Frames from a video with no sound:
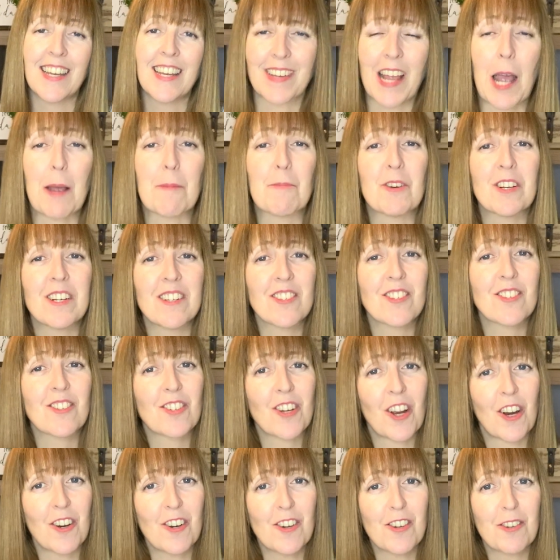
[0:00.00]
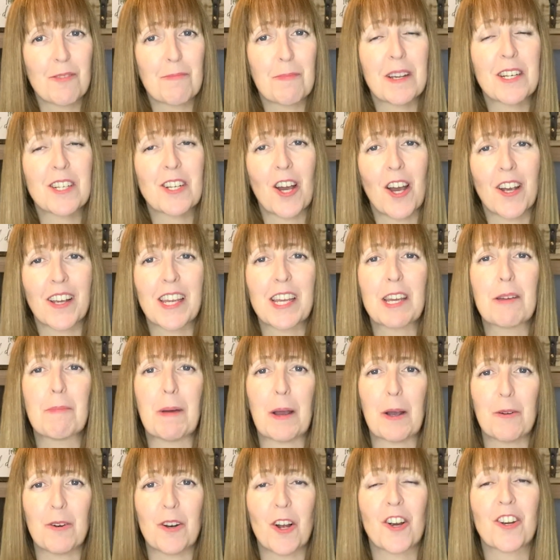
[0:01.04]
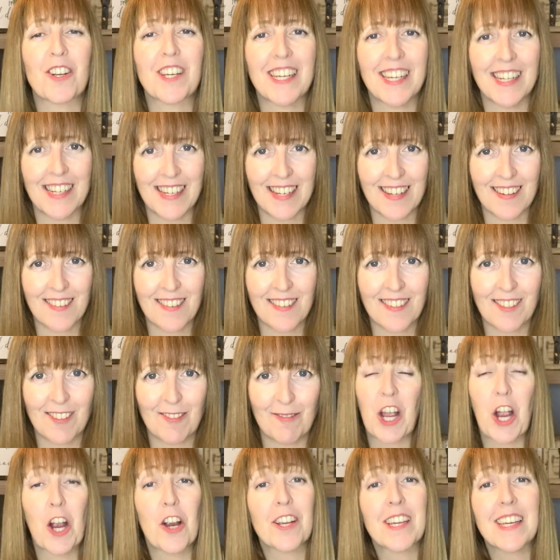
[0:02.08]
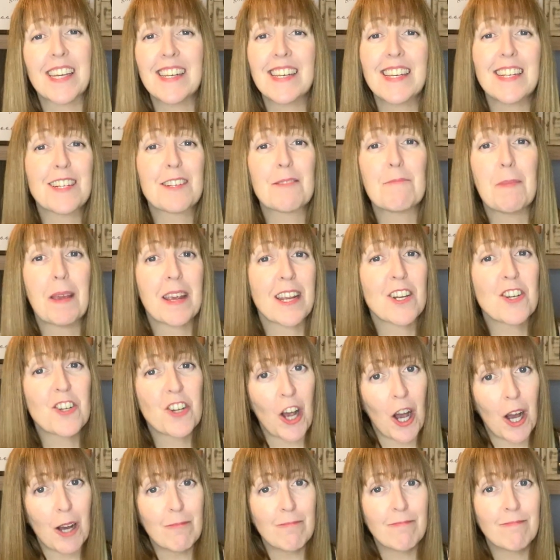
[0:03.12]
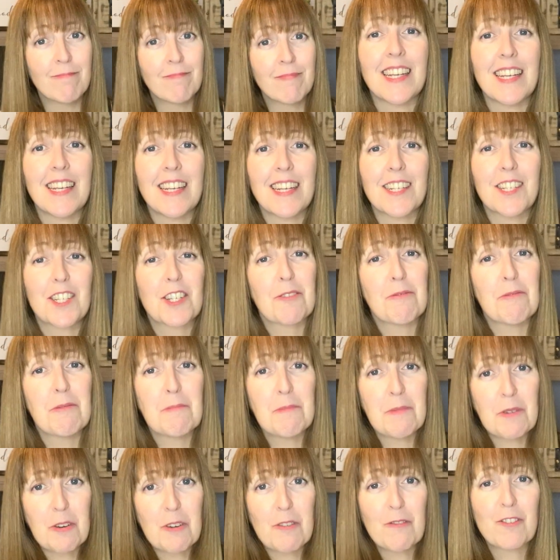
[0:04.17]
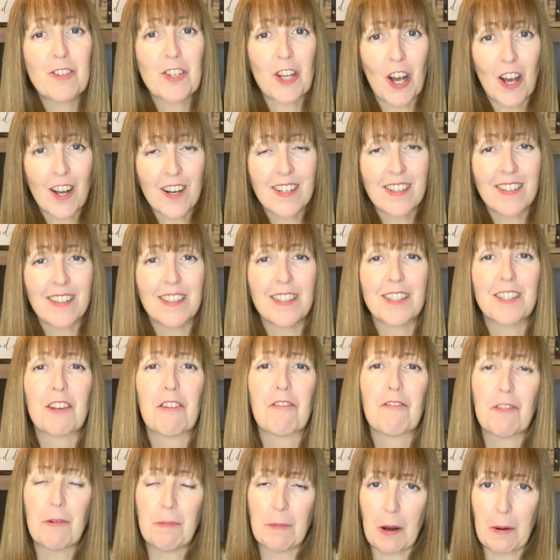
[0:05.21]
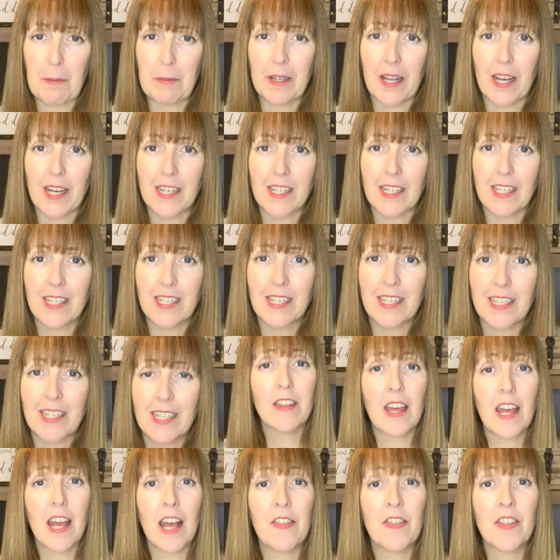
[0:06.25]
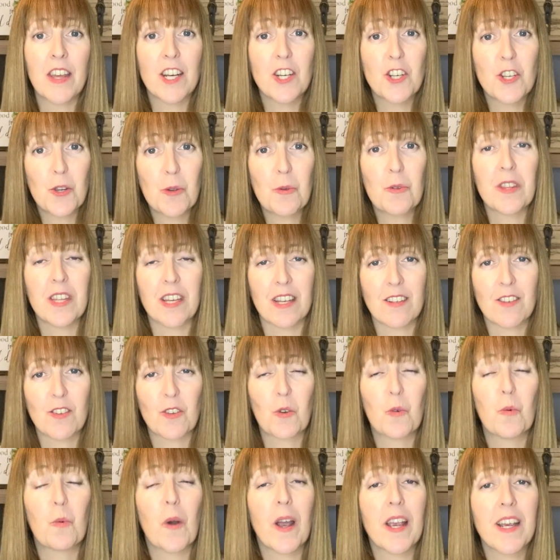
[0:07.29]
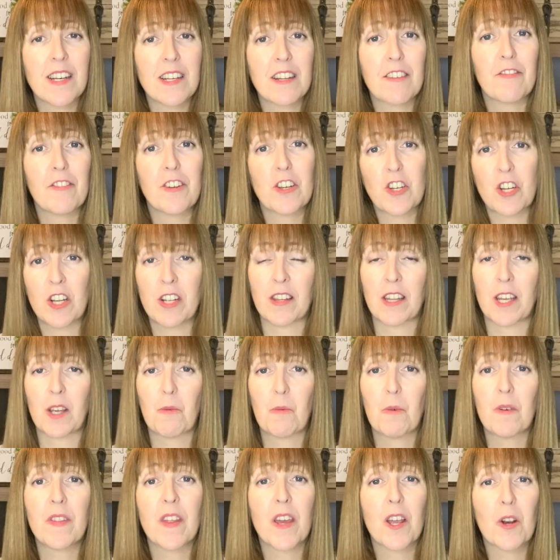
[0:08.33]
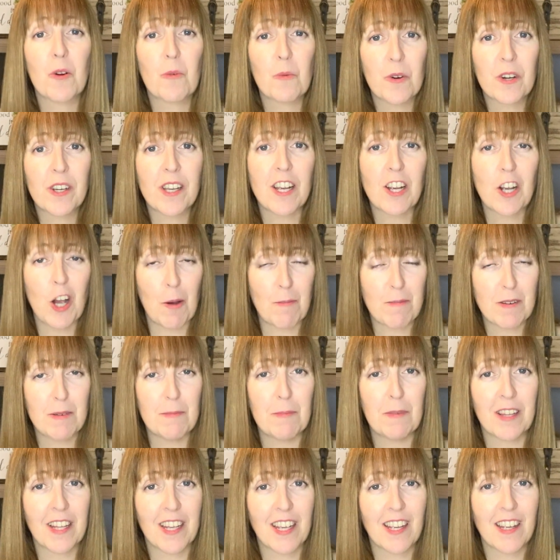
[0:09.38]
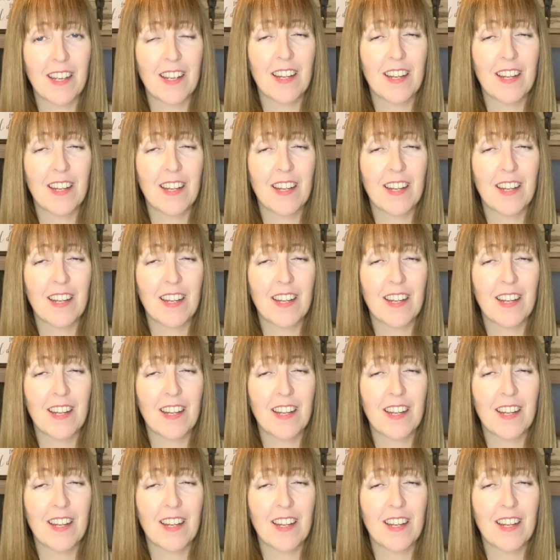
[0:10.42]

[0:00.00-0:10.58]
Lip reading: I'm going to start by talking about our kidneys. Our kidneys' main job is to remove toxins from our blood, and they do this quite efficiently when they are working optimally.